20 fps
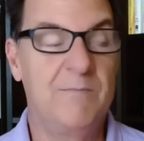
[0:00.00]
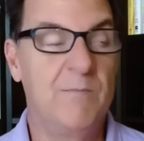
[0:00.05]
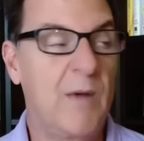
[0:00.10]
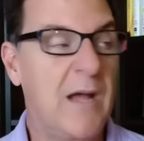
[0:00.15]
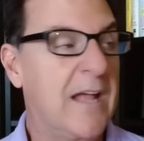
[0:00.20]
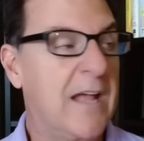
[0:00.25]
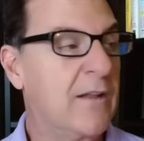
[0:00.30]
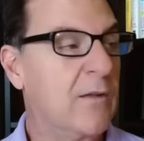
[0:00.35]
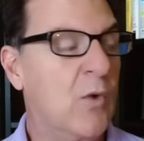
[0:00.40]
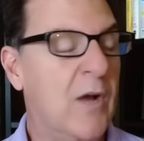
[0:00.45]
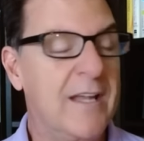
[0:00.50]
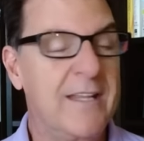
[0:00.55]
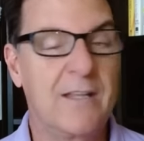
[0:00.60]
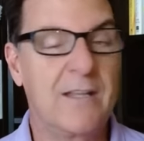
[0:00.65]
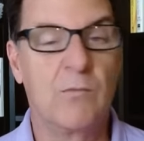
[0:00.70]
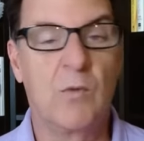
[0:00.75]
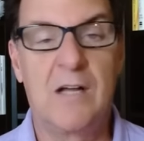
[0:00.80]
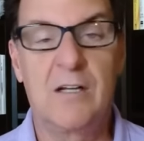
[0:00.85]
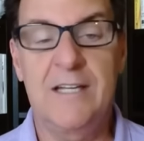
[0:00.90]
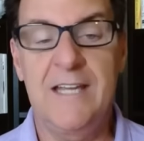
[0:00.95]
And by,
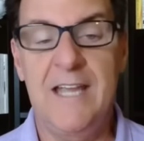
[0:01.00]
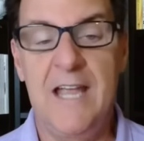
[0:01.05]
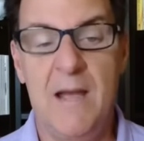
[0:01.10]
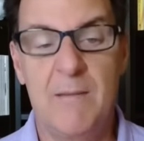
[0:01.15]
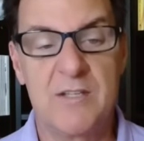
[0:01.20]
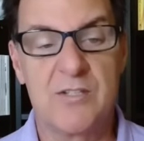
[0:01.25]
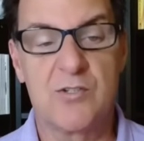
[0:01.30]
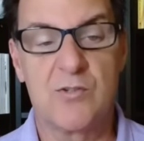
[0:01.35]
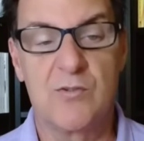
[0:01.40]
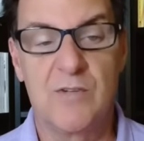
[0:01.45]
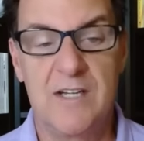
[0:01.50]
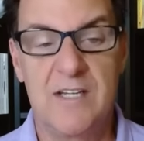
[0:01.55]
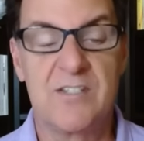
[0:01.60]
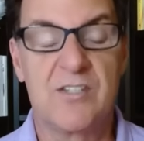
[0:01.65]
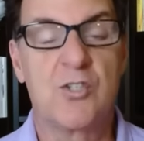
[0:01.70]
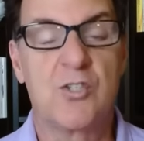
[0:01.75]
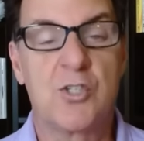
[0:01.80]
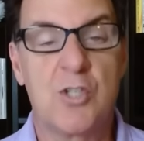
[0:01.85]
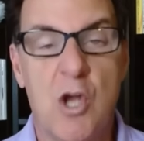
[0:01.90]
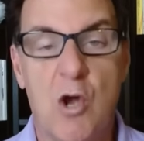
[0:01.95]
while chemistry is
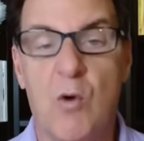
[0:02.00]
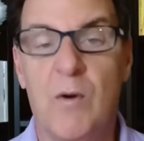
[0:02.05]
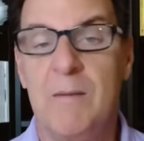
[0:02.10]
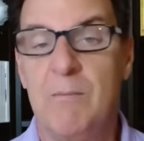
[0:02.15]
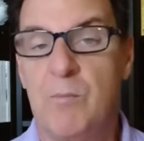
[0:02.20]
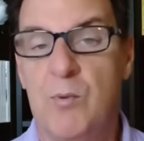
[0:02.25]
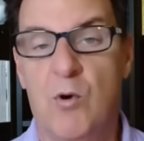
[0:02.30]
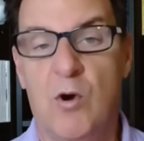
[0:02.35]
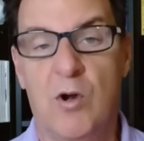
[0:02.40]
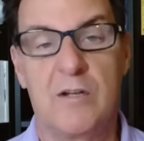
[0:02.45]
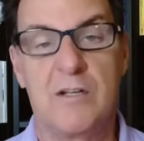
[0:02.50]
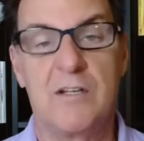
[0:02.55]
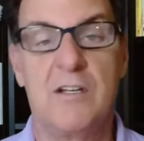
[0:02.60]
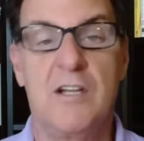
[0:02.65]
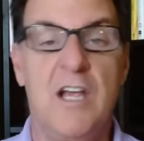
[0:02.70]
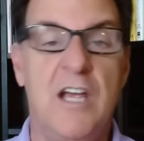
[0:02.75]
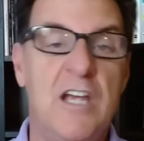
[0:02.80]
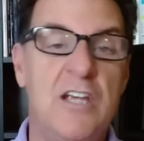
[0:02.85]
so important,